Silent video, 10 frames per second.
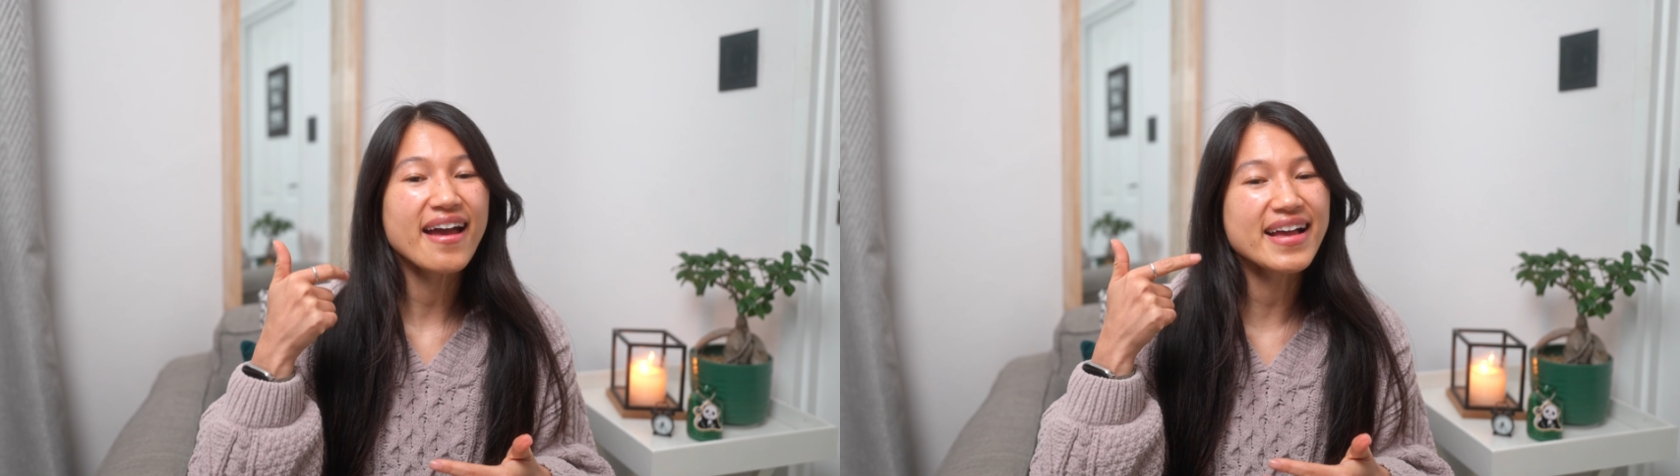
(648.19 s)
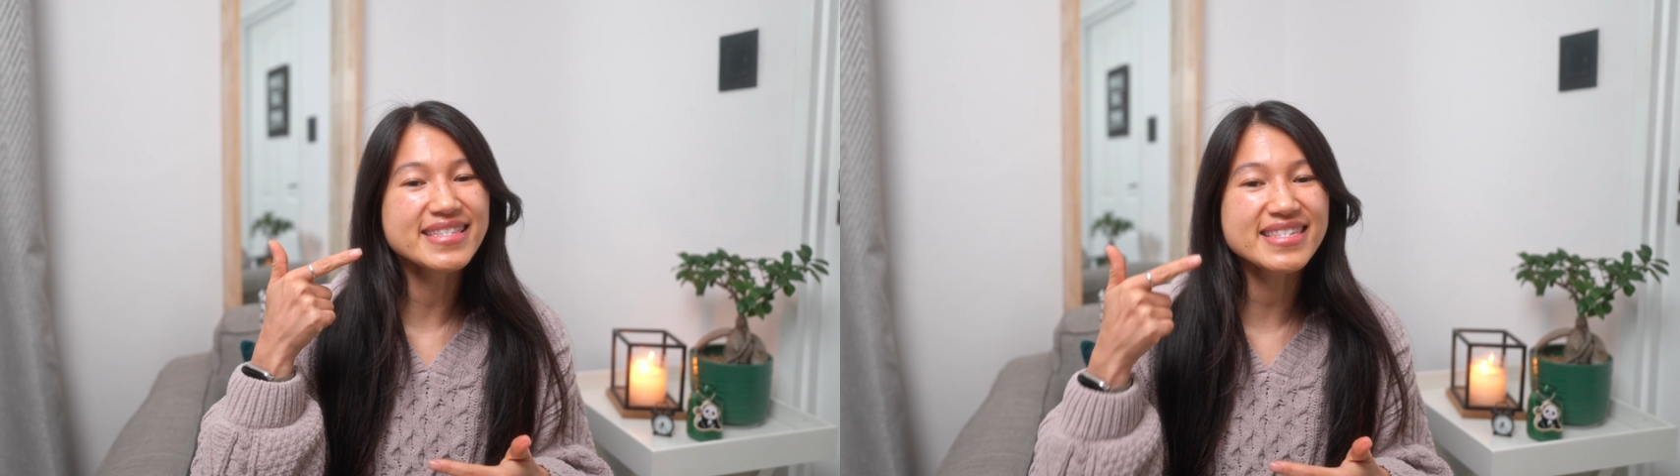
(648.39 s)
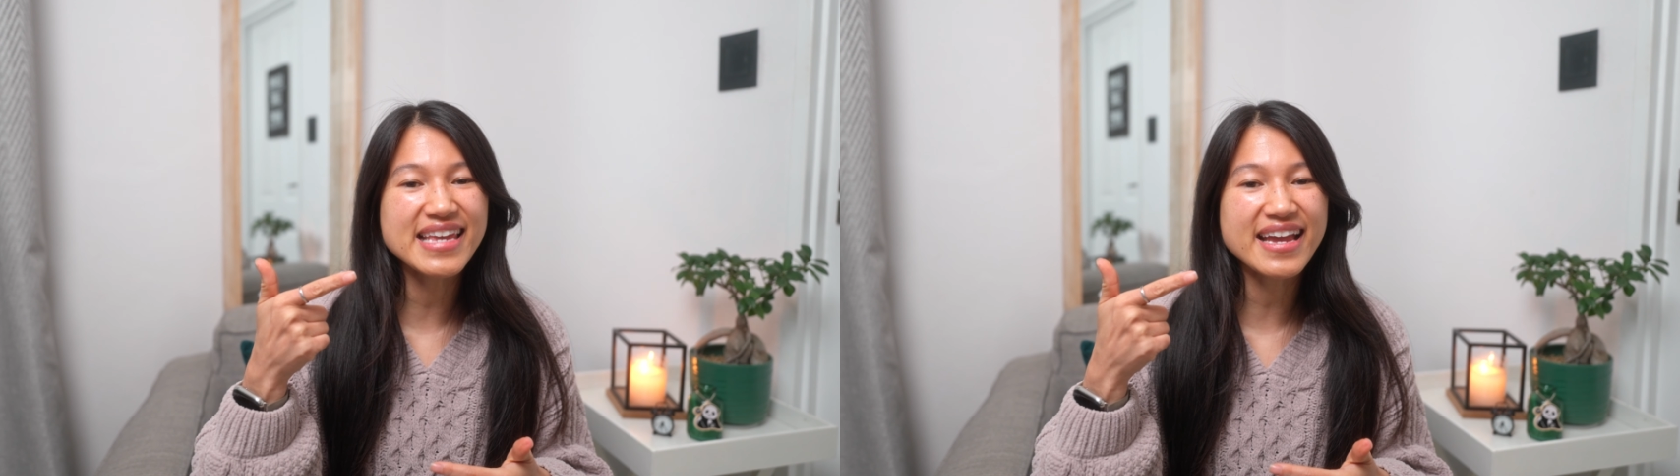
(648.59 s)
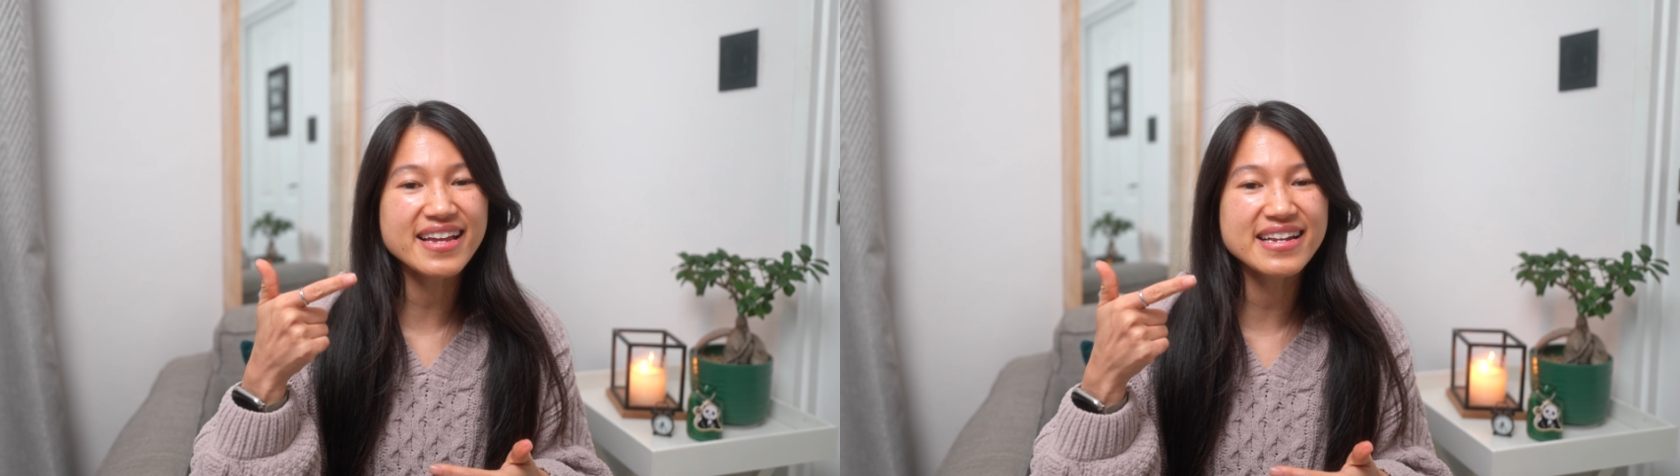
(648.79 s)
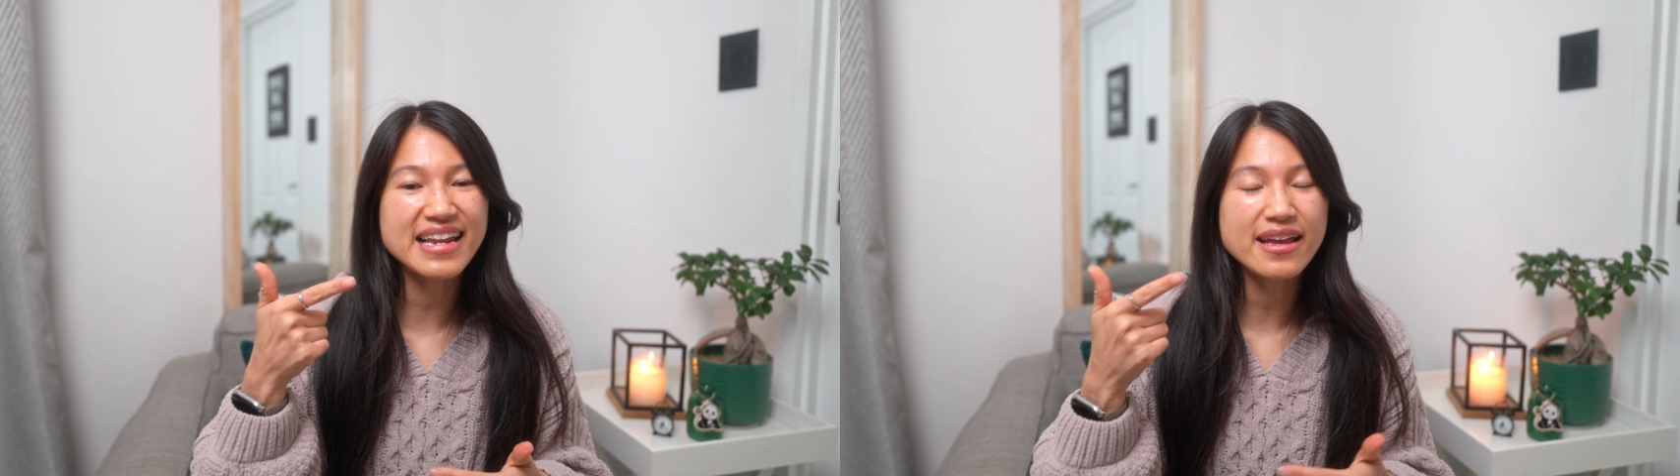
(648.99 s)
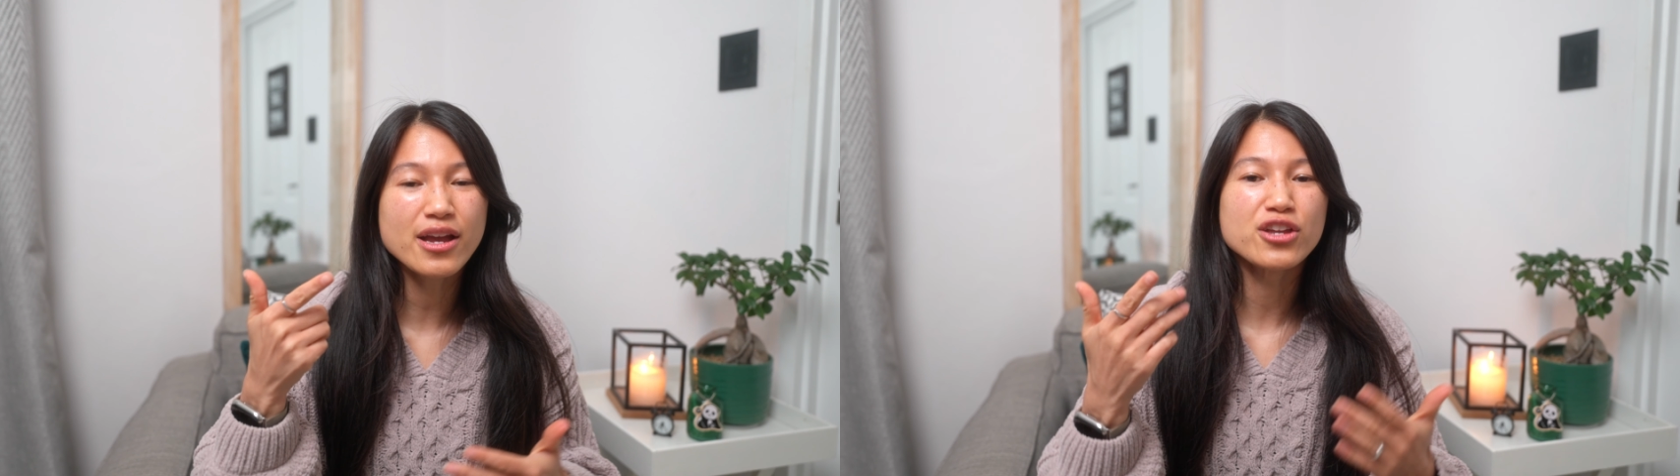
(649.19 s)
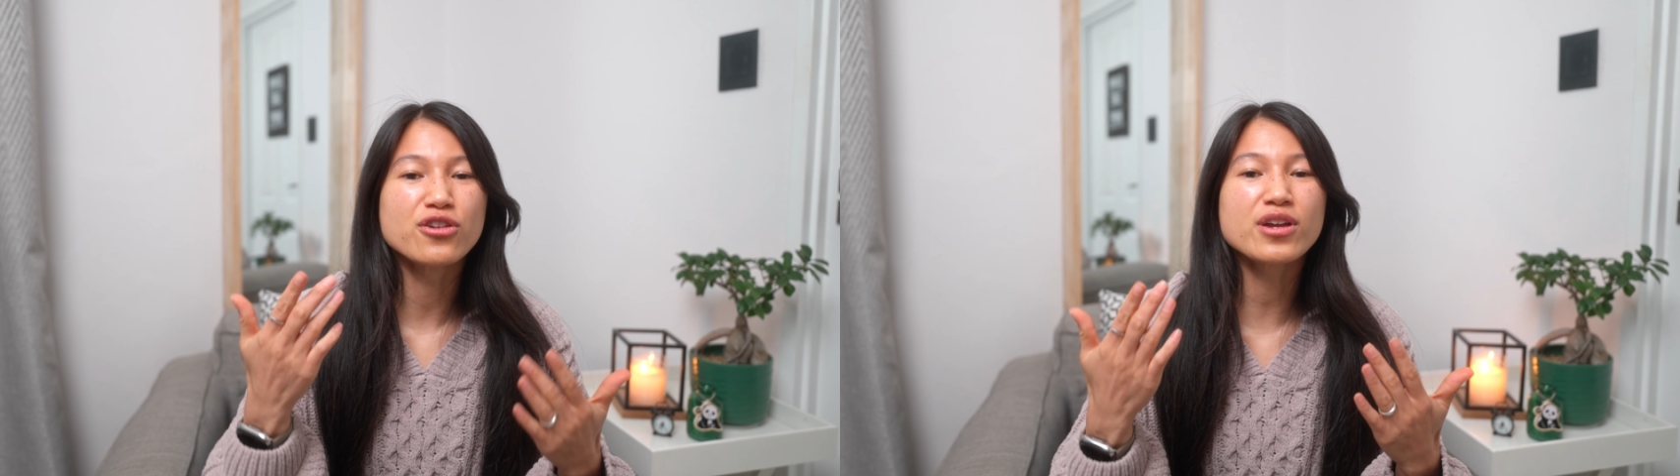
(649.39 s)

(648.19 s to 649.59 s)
and secondly, you